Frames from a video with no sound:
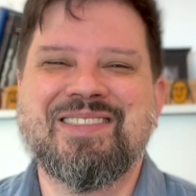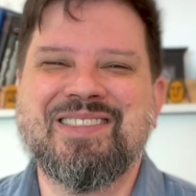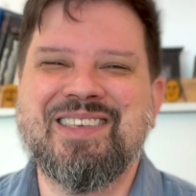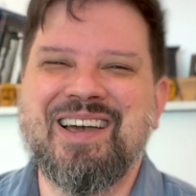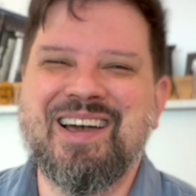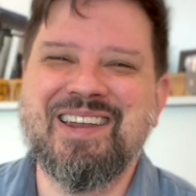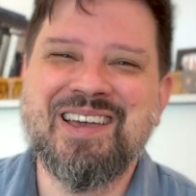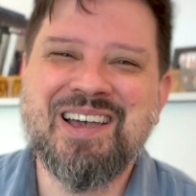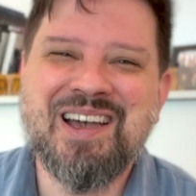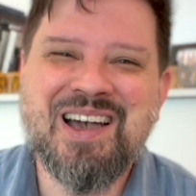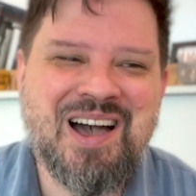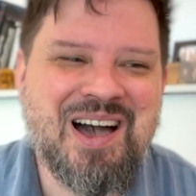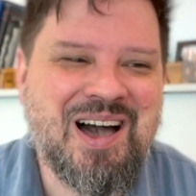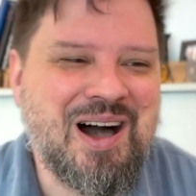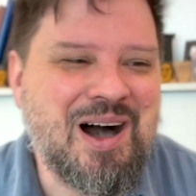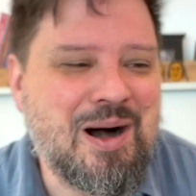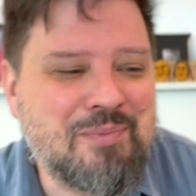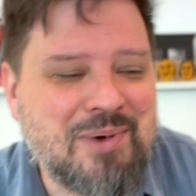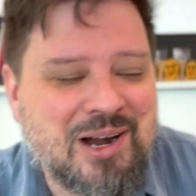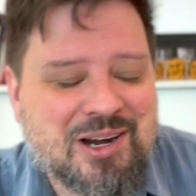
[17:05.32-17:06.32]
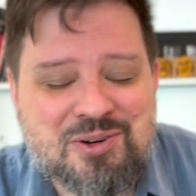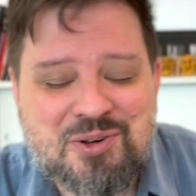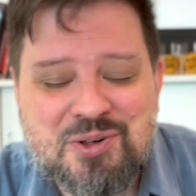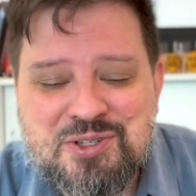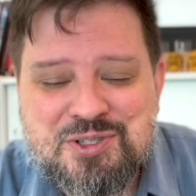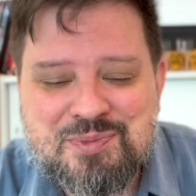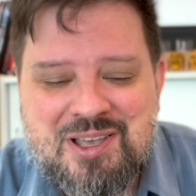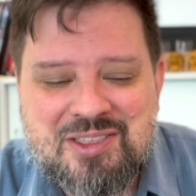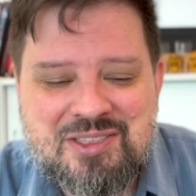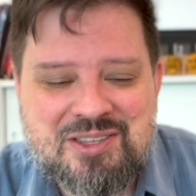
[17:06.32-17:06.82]
that.
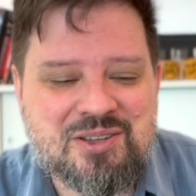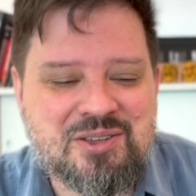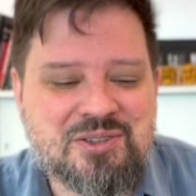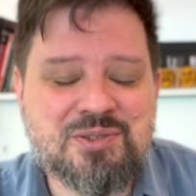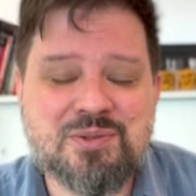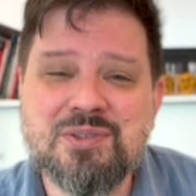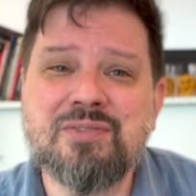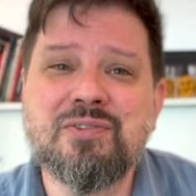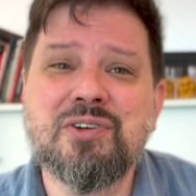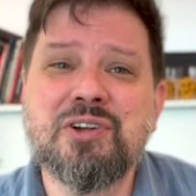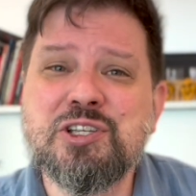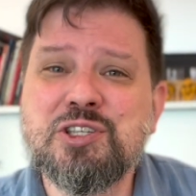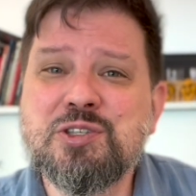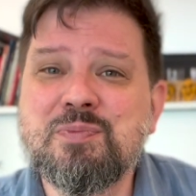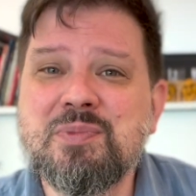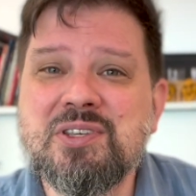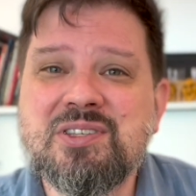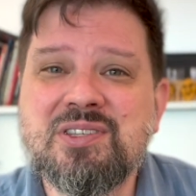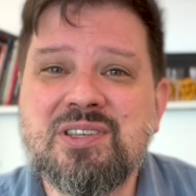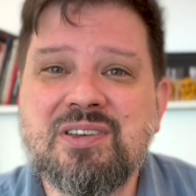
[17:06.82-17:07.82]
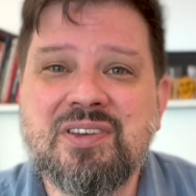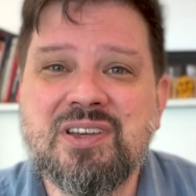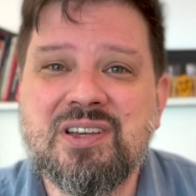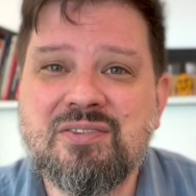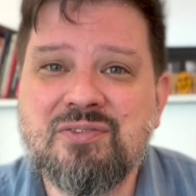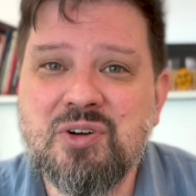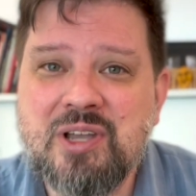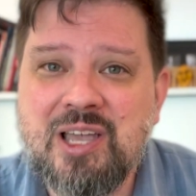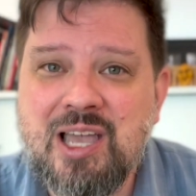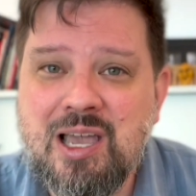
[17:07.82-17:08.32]
Margolis method also is a very specific
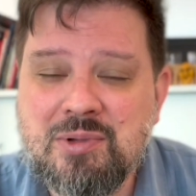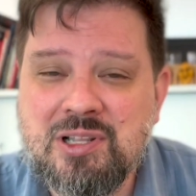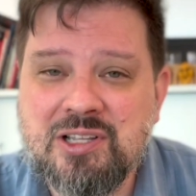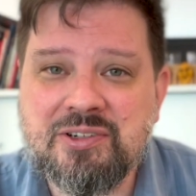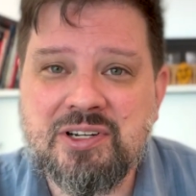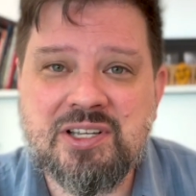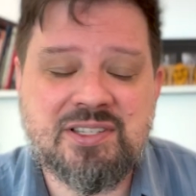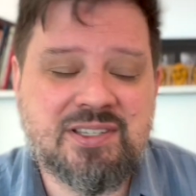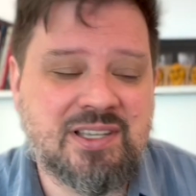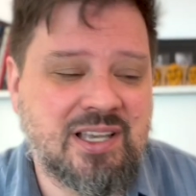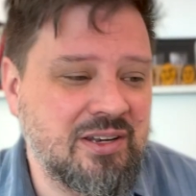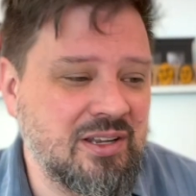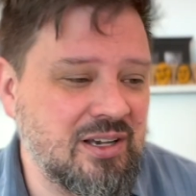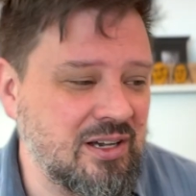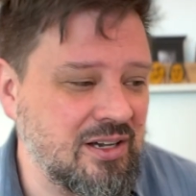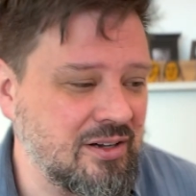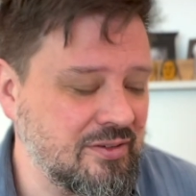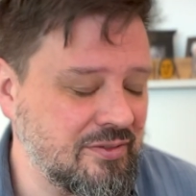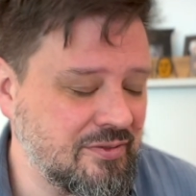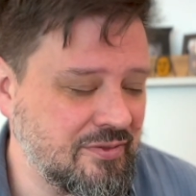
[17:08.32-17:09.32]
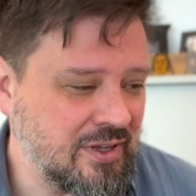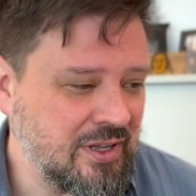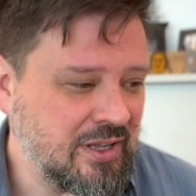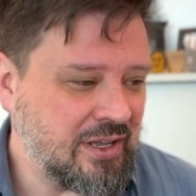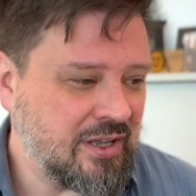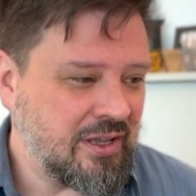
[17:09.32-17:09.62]
vocabulary set of